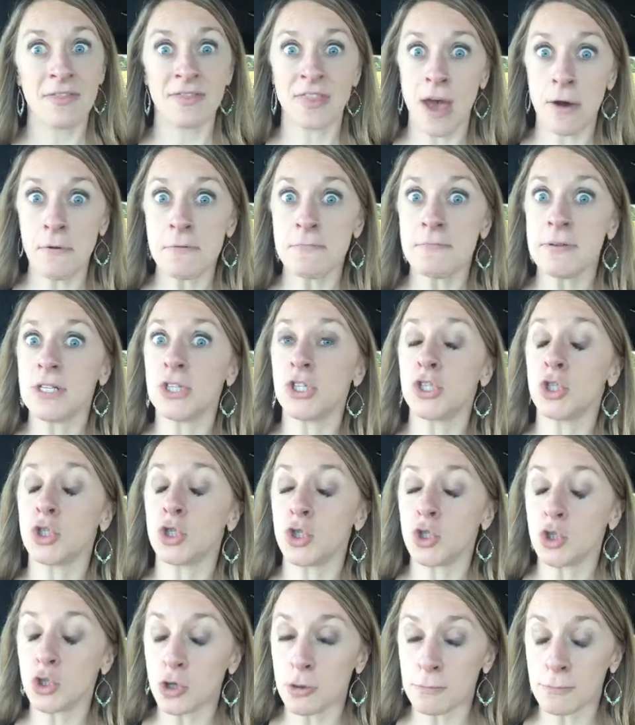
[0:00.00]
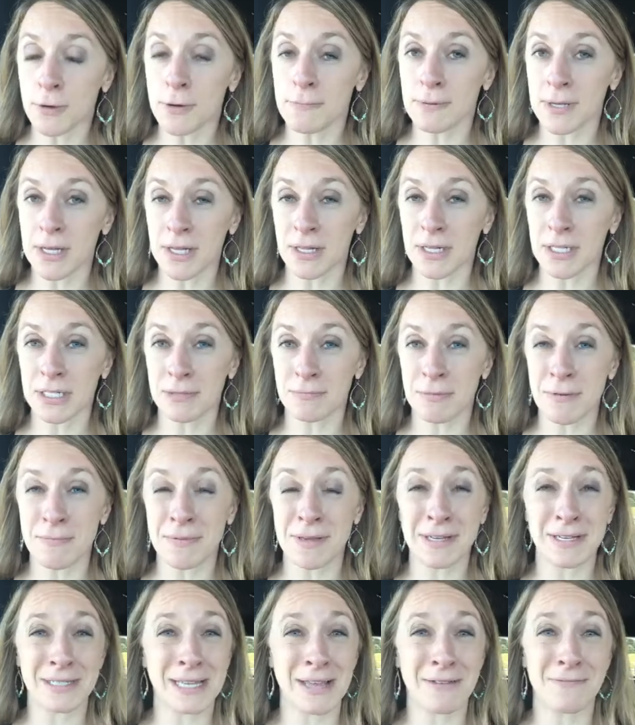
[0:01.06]
that would be super appealing to me
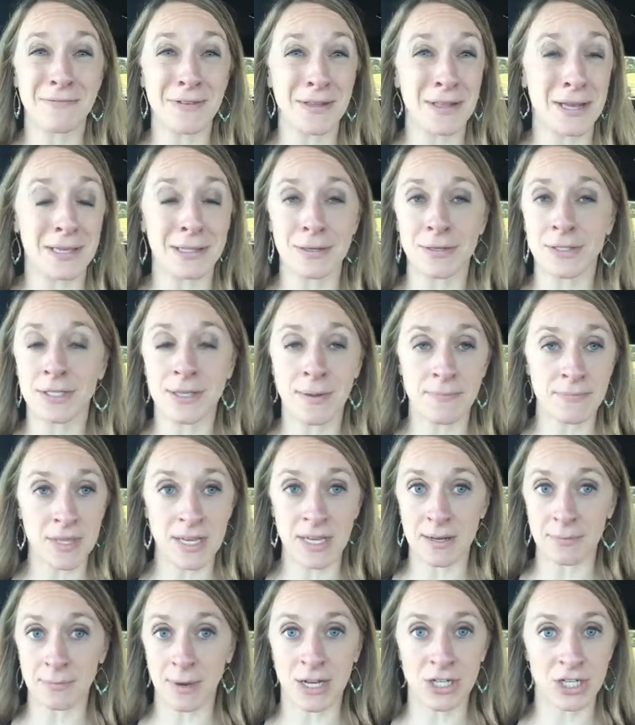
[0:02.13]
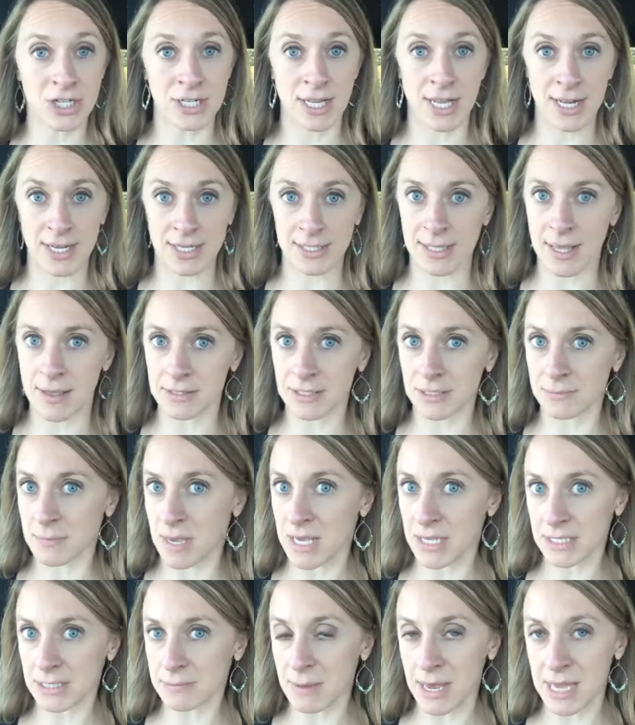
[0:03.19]
because I feel like there's something in my genetics that
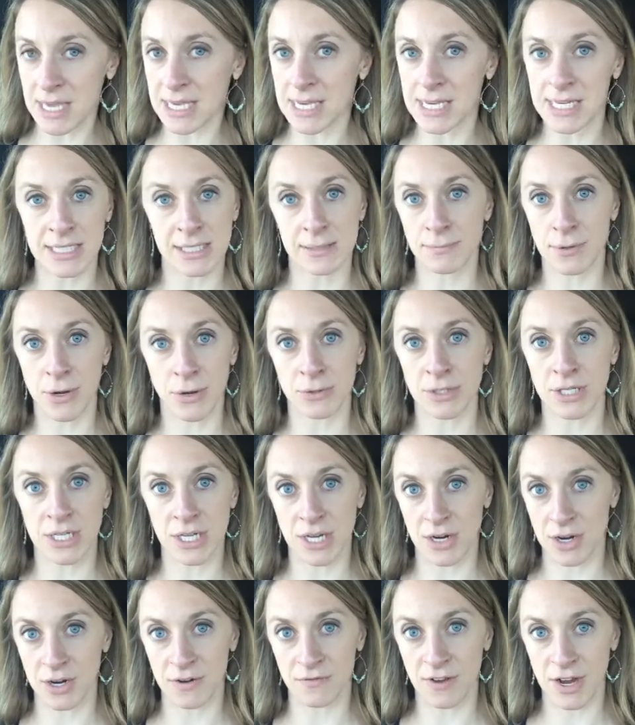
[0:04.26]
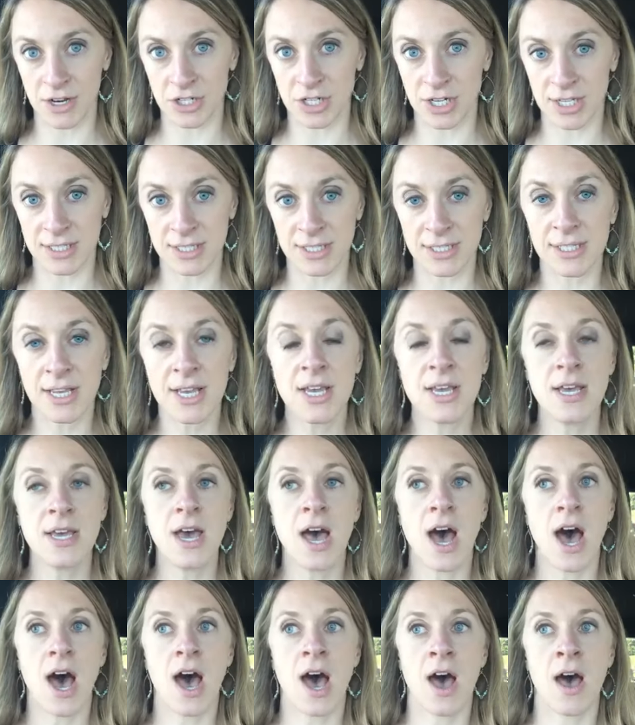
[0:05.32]
makes my kids prone to ear infections.
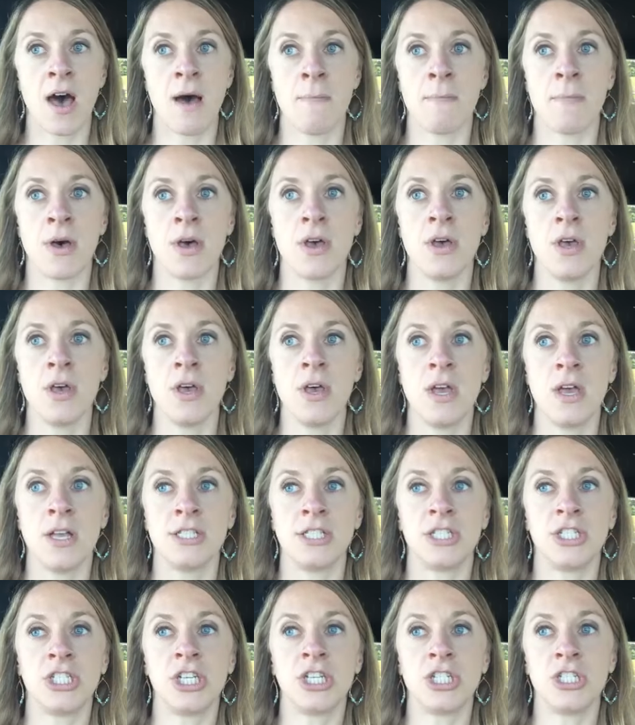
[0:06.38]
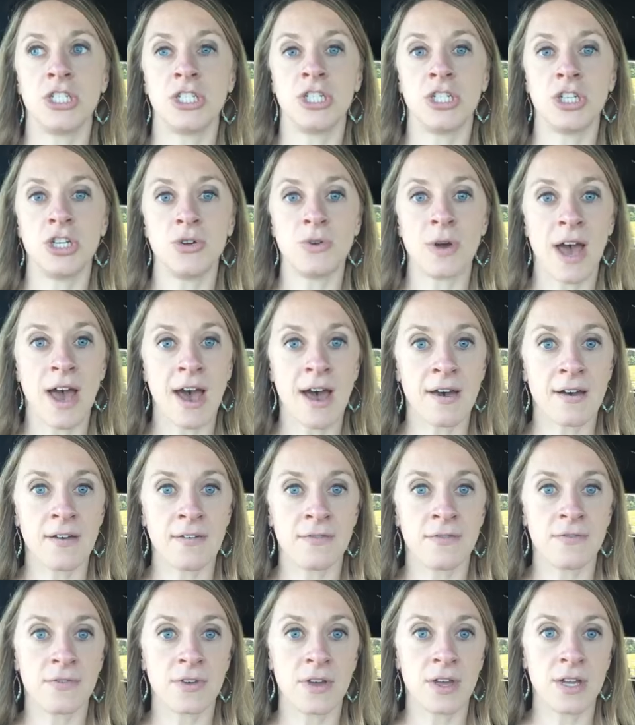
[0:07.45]
Um, did do you
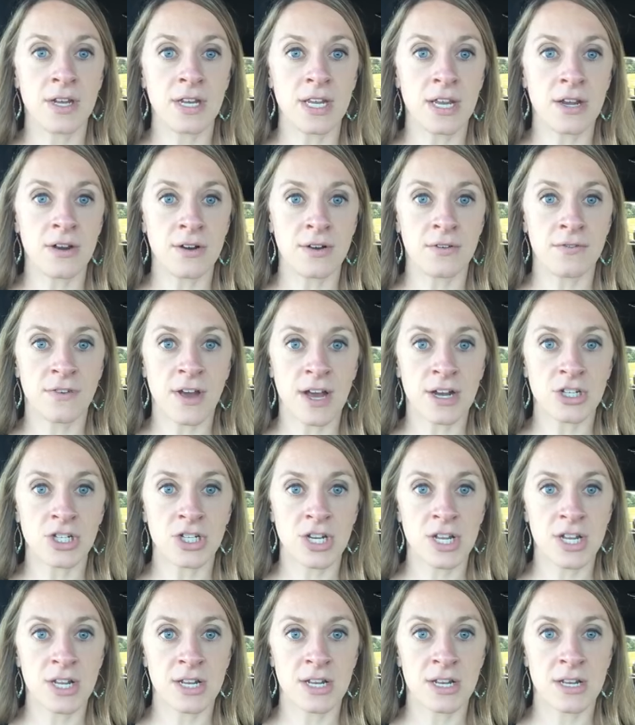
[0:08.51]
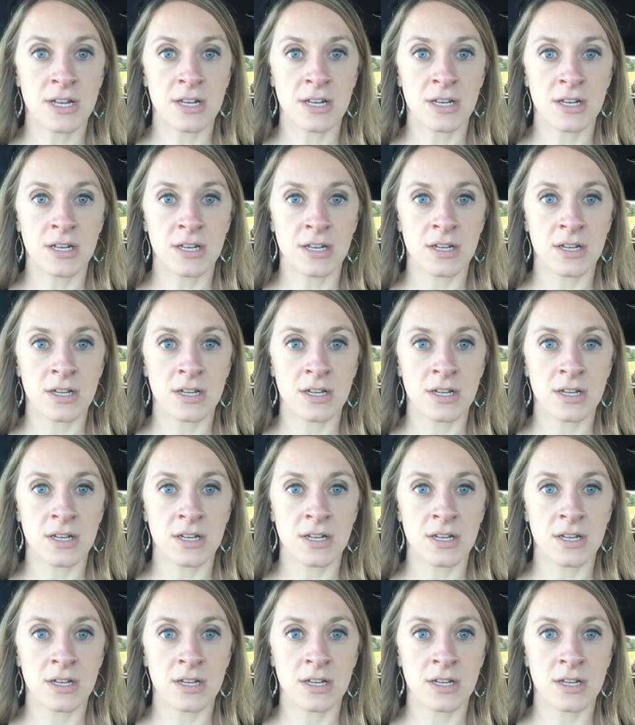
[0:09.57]
have an ear infection